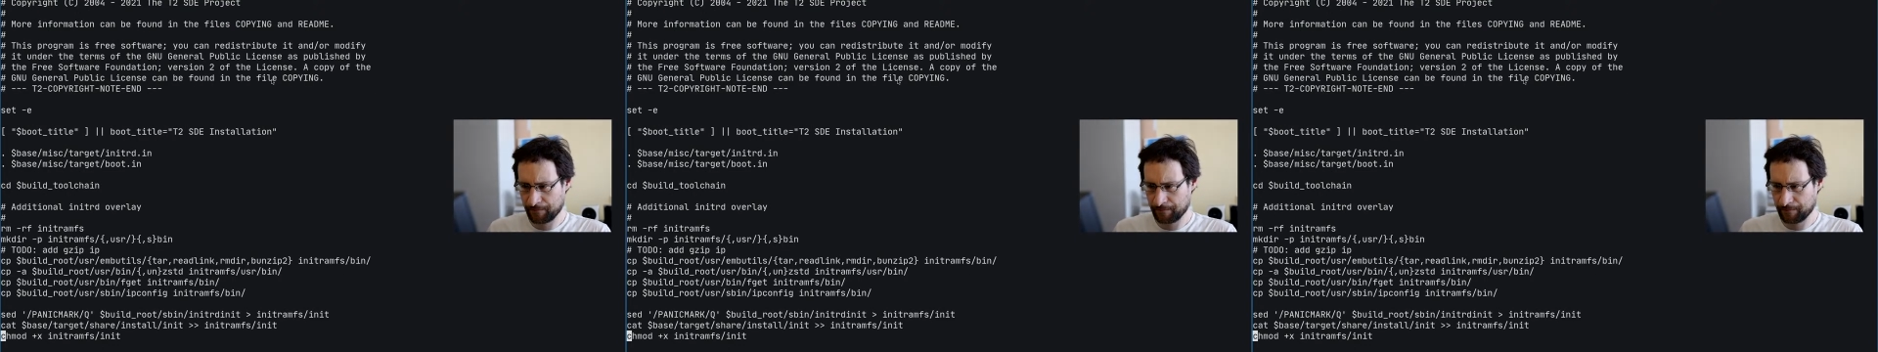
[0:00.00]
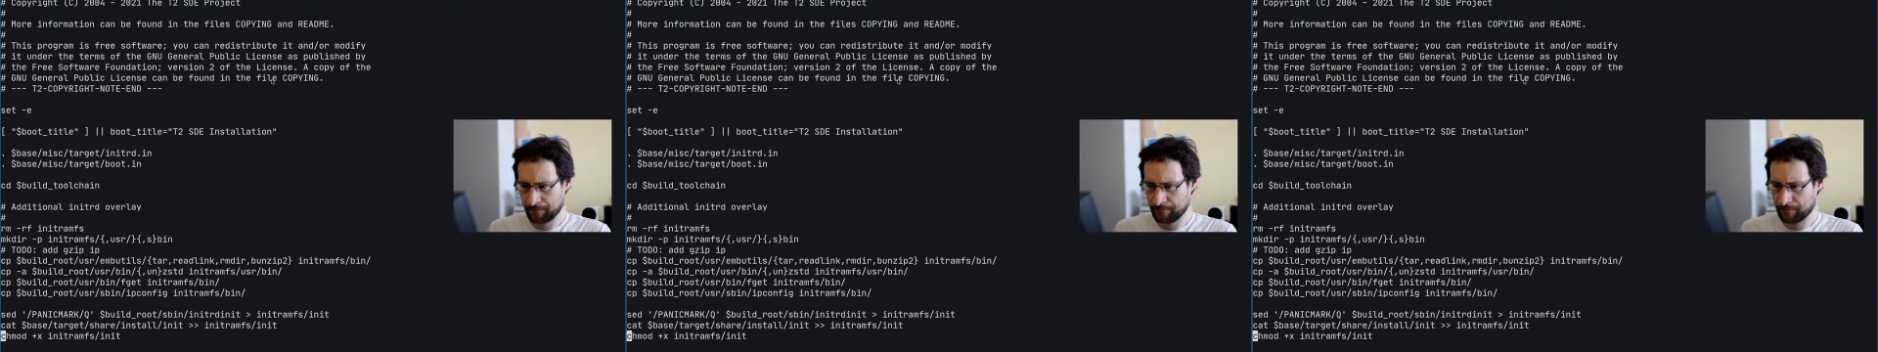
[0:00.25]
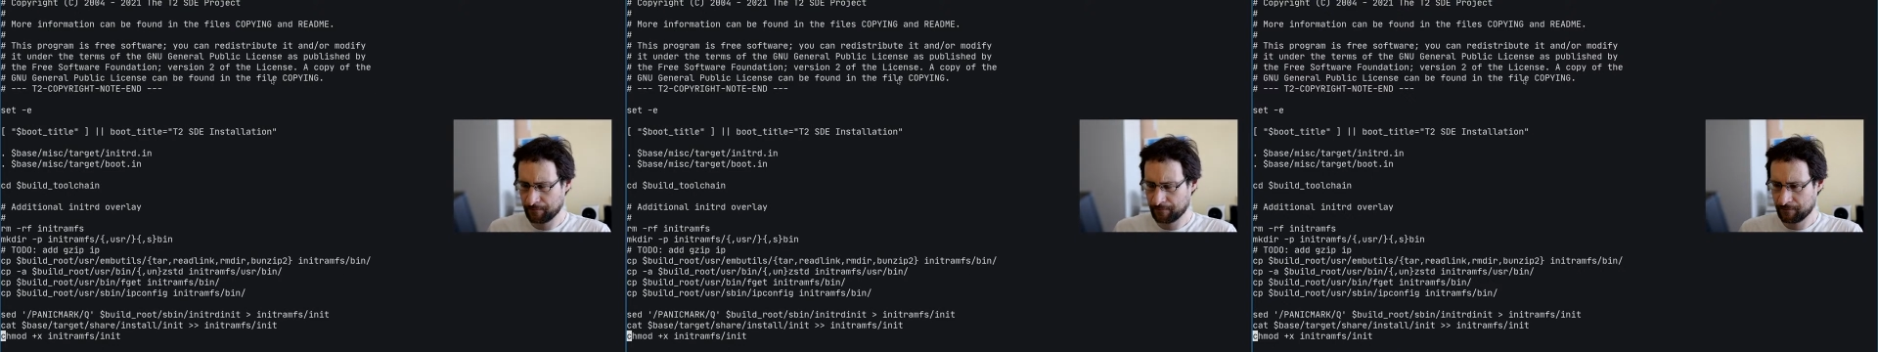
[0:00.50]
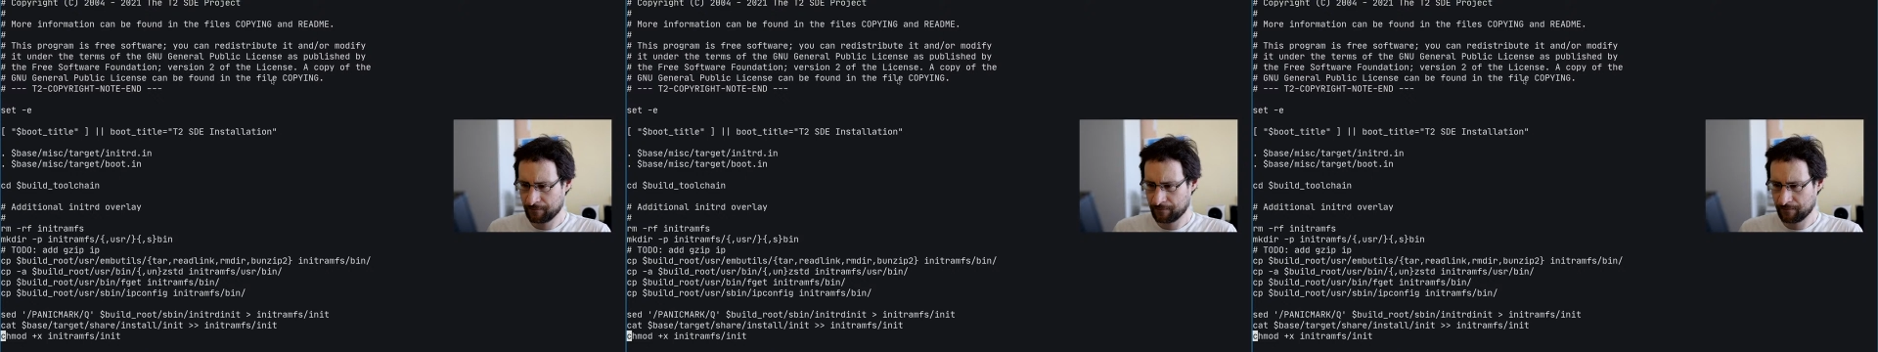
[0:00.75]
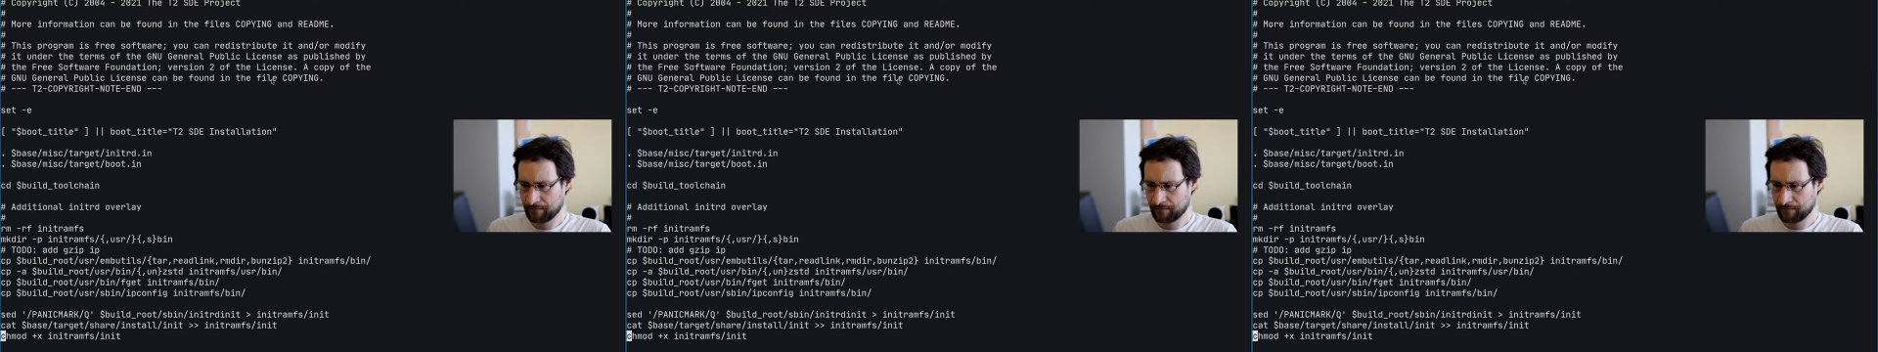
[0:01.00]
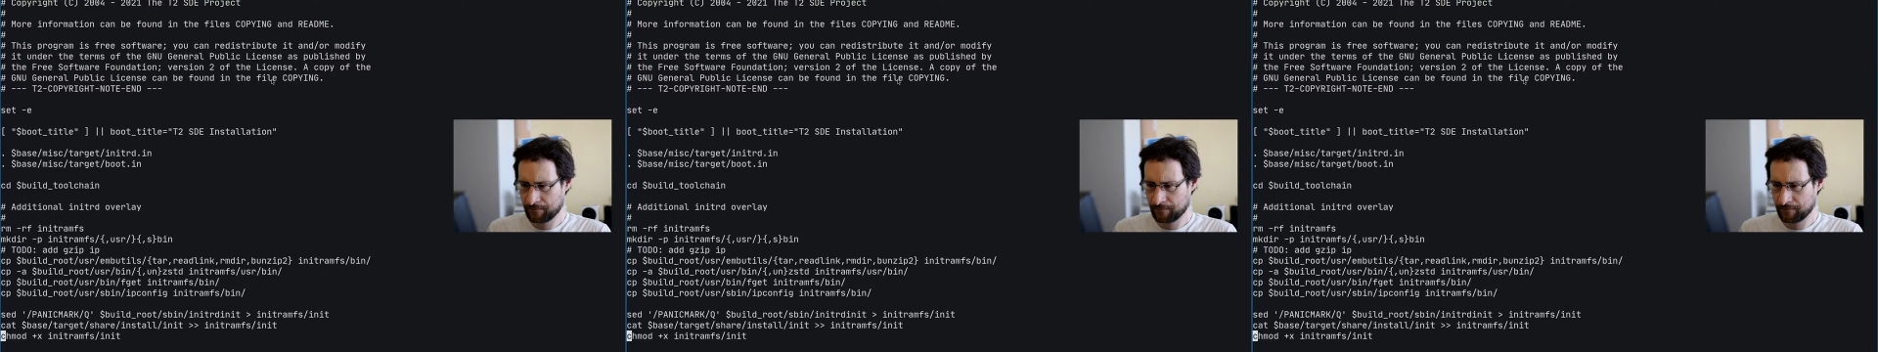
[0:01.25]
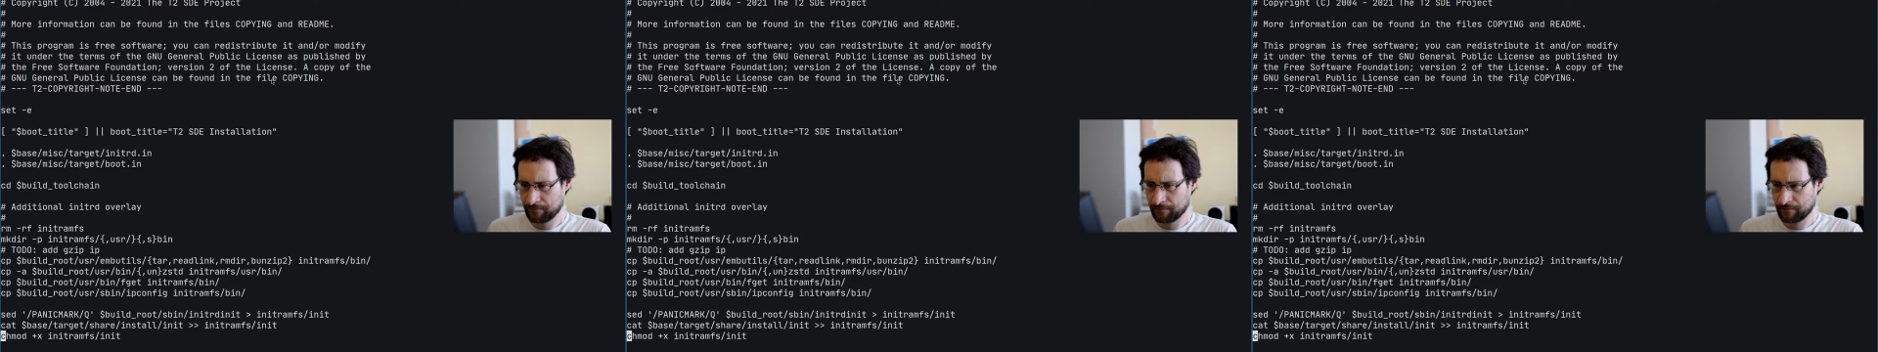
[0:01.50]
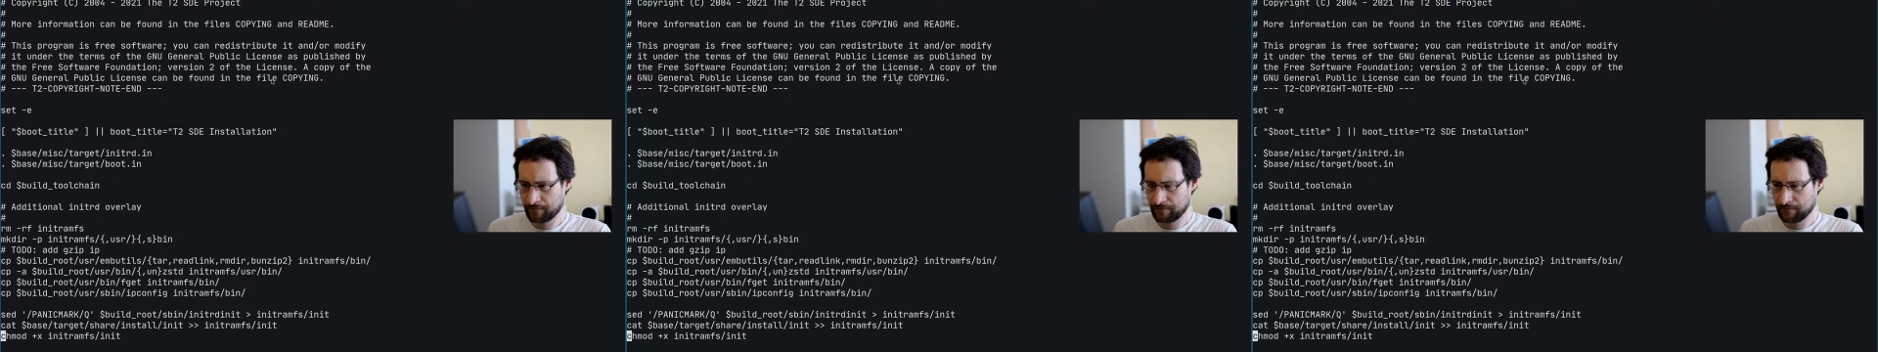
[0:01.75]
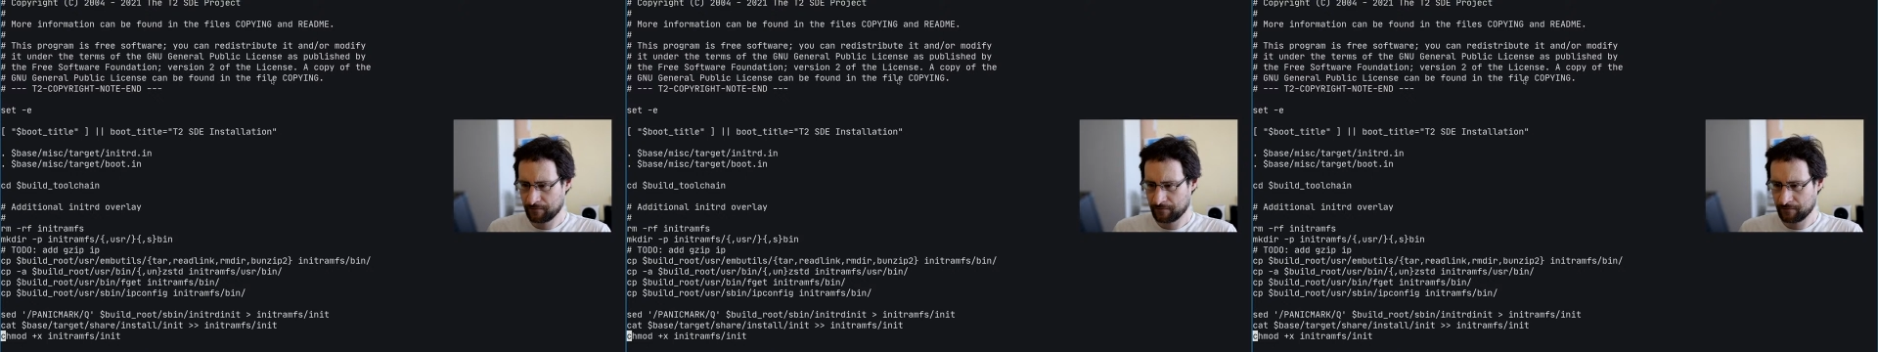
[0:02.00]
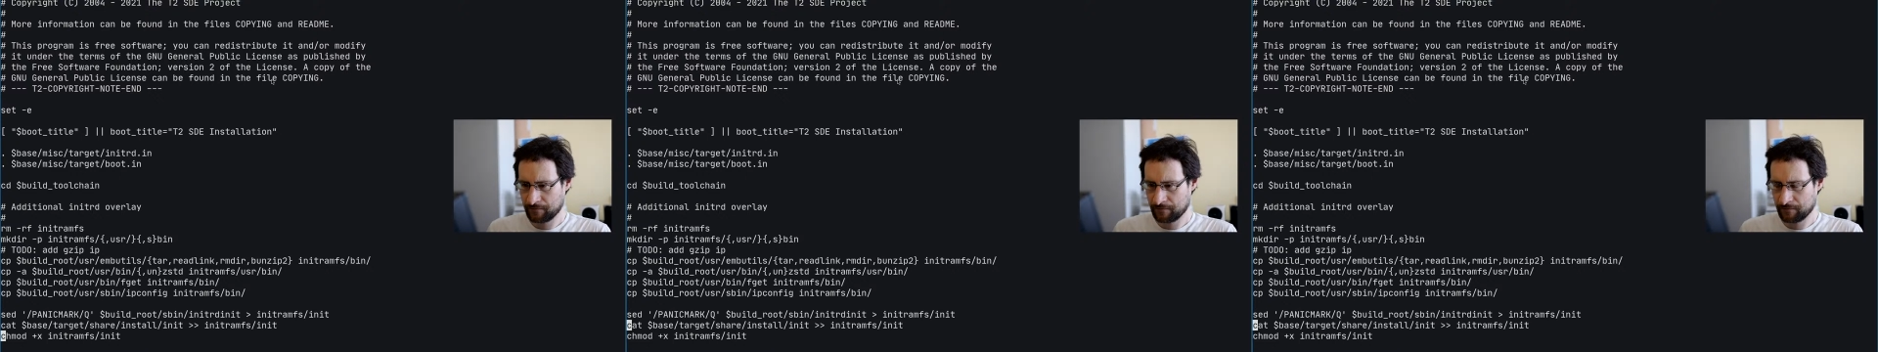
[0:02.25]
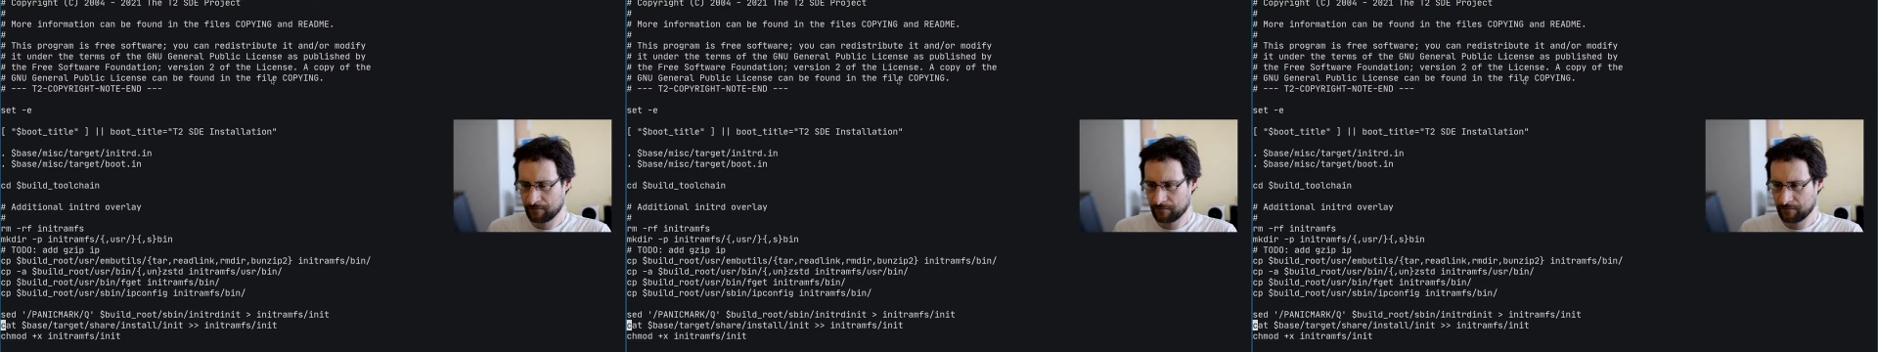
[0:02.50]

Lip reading: (no one is talking)